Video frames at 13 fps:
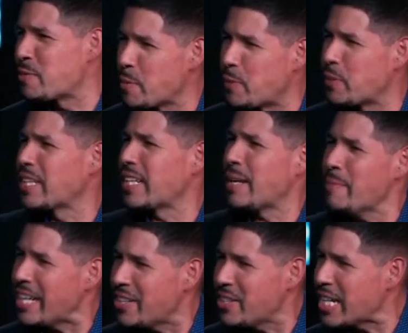People think like,
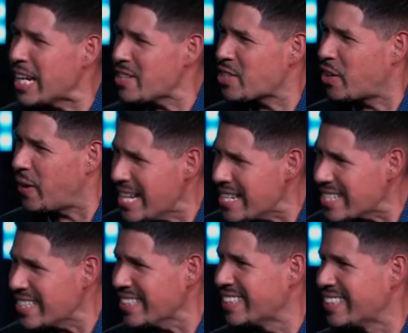man, are you guys
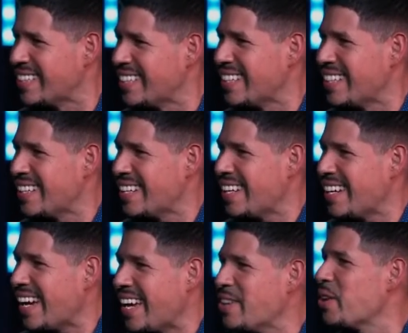crazy?
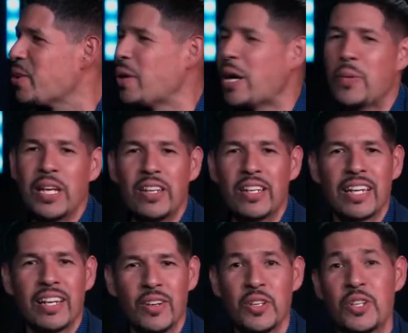And you know, the way we look
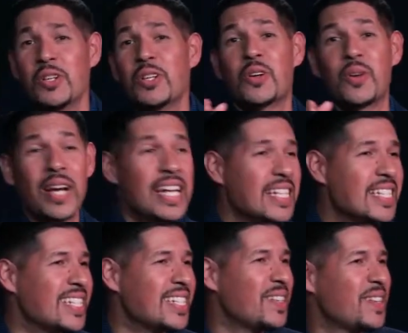at it, no, you're
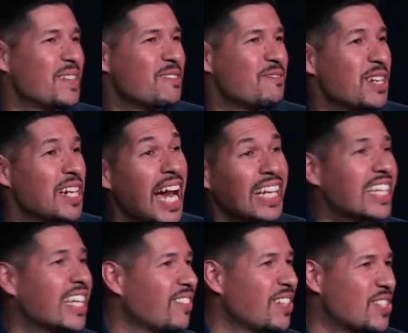crazy for not
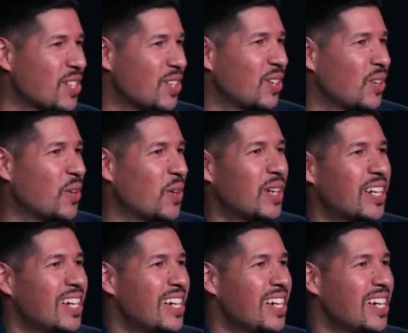giving to the Lord.